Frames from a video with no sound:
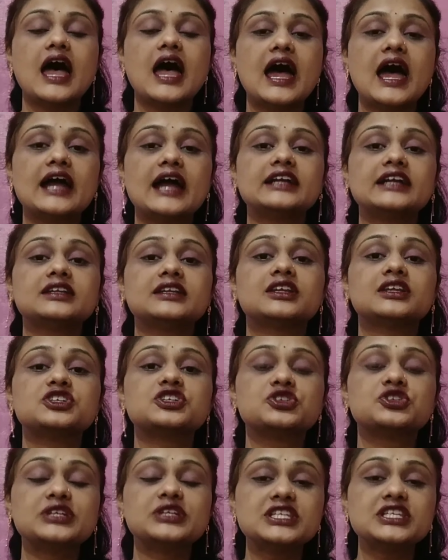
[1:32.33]
And the
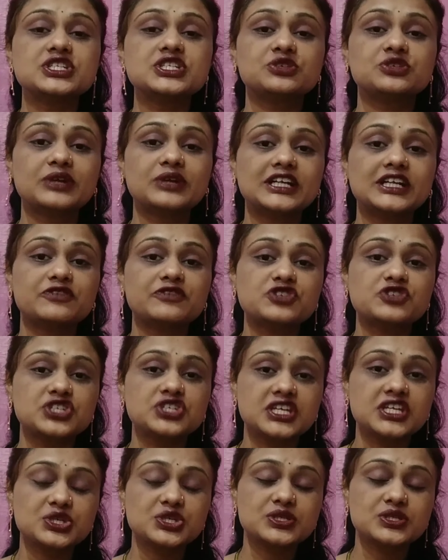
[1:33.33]
regenerative
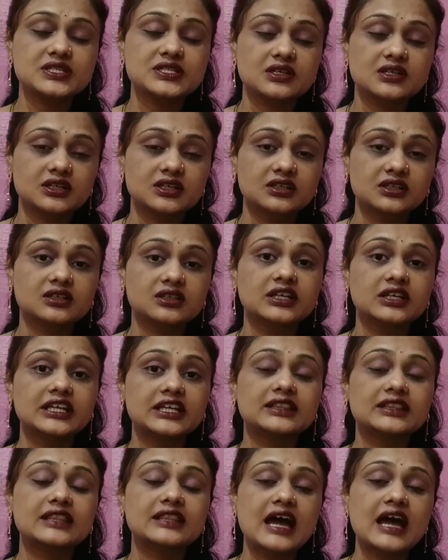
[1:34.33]
changes occur
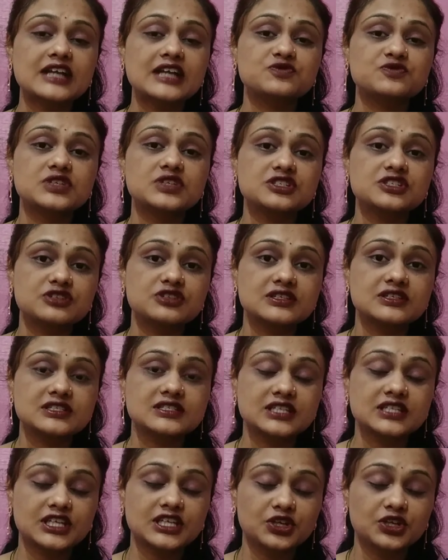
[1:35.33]
in that
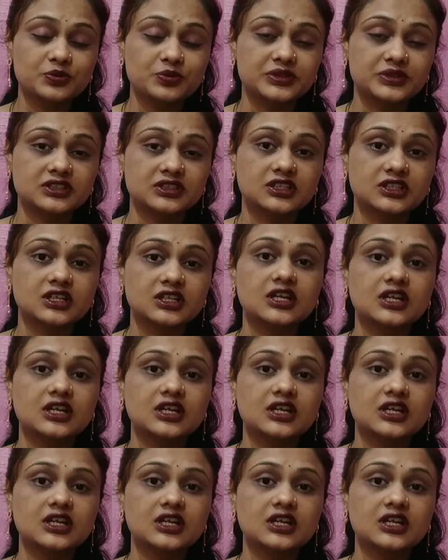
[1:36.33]
vitreous humor